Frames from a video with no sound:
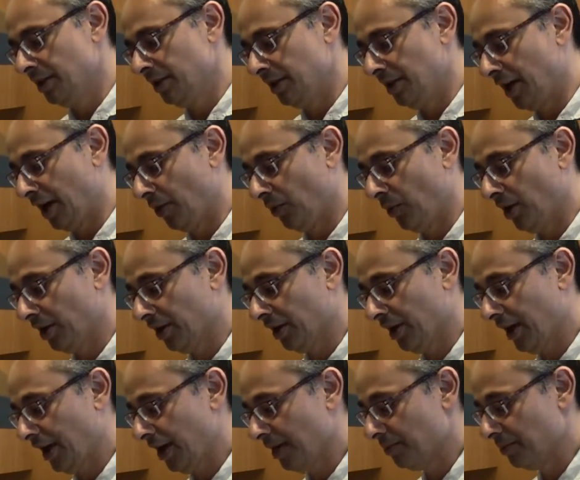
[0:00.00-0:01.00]
Now what will
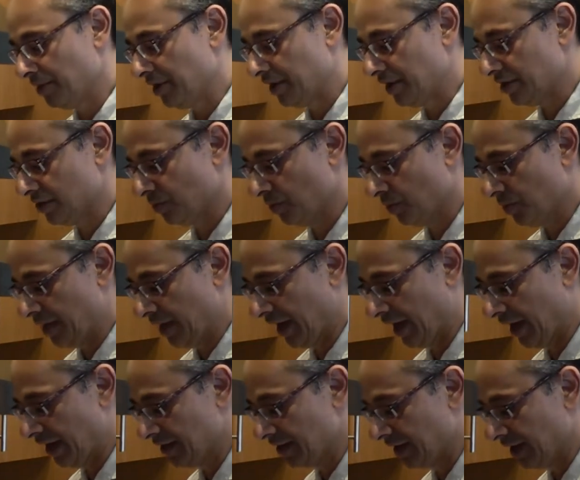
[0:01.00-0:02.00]
happen is when we
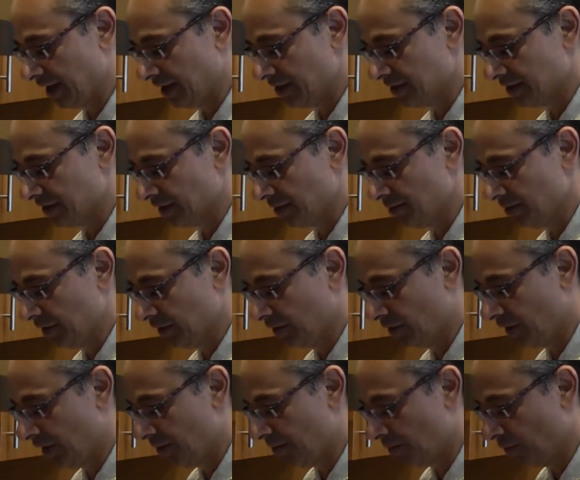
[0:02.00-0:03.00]
add that, it's going to be a
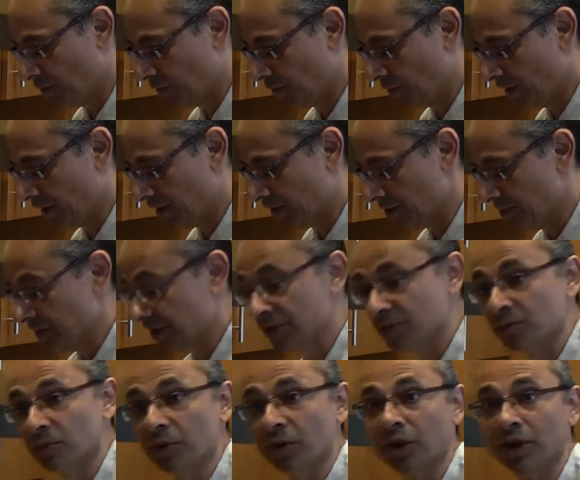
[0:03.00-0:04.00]
lot more water
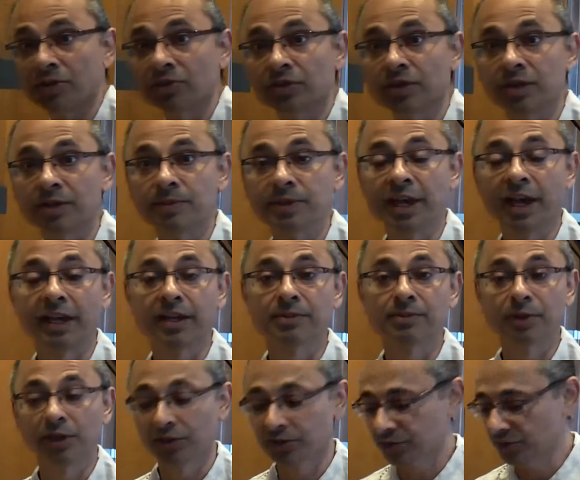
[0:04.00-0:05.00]
because we're also going to be adding
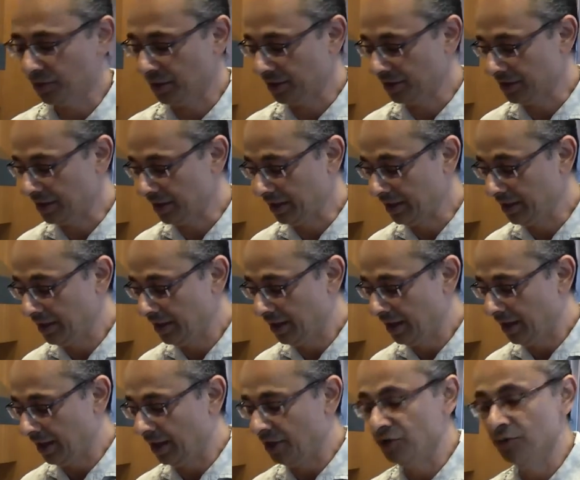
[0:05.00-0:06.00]
milk to our tea.
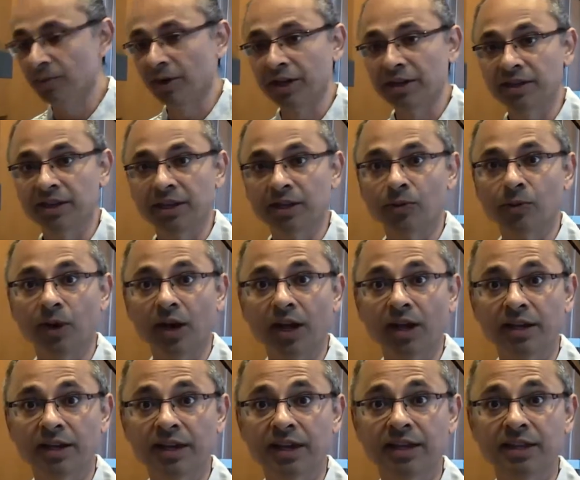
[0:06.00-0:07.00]
And you might think,
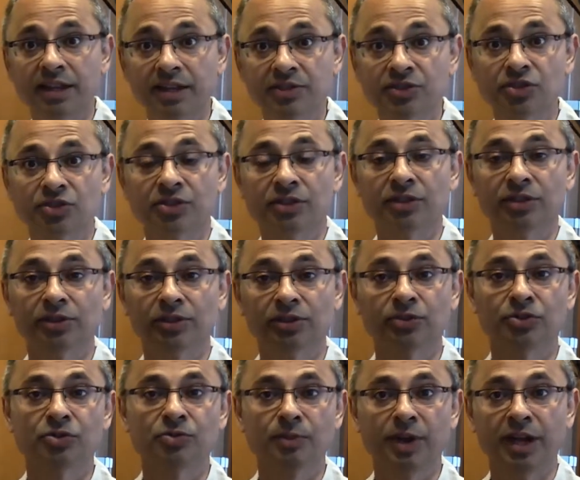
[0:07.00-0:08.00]
wow, hey, that's just a little
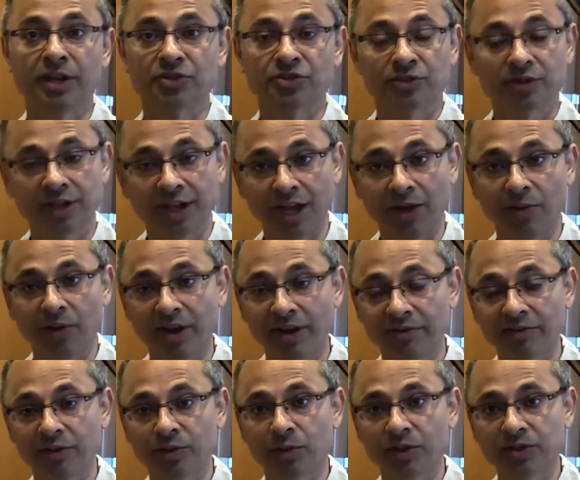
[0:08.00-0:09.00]
too much.
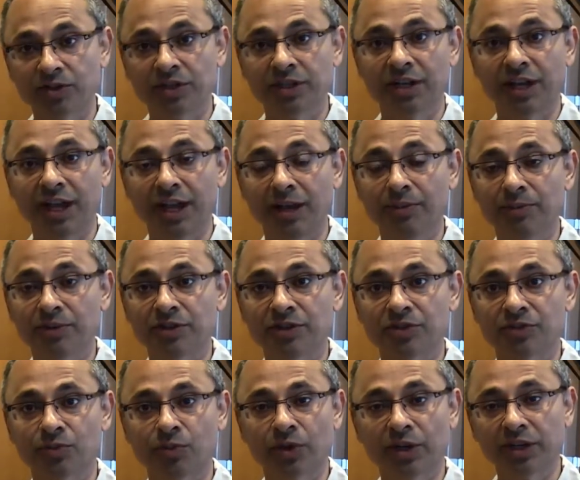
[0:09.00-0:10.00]
However, what's going to happen
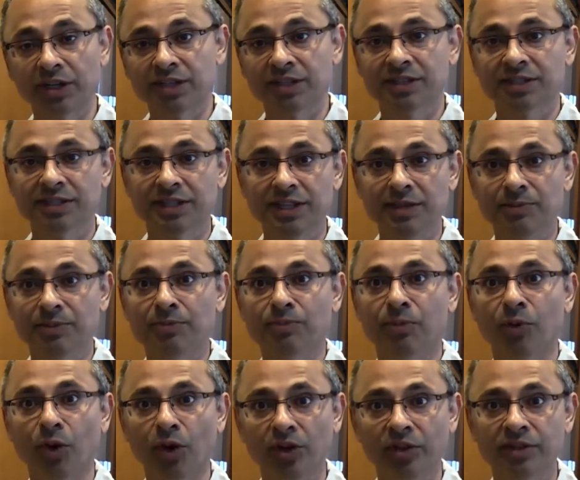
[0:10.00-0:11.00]
is we're going to steep and
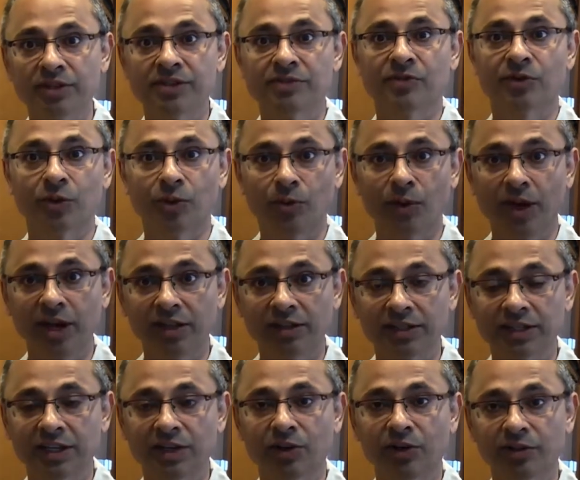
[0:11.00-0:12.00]
boil this for a while to
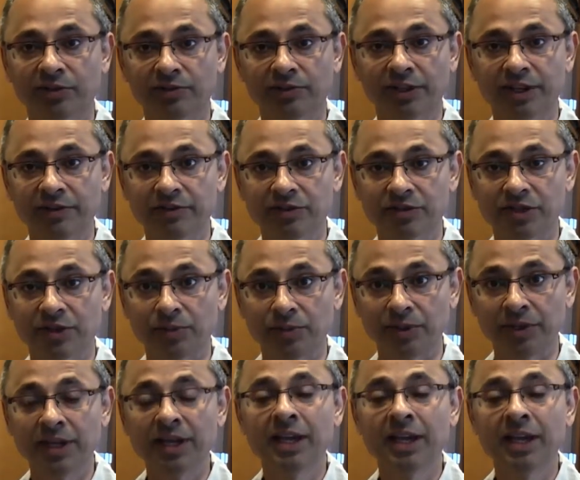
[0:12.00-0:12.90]
get all the flavors out.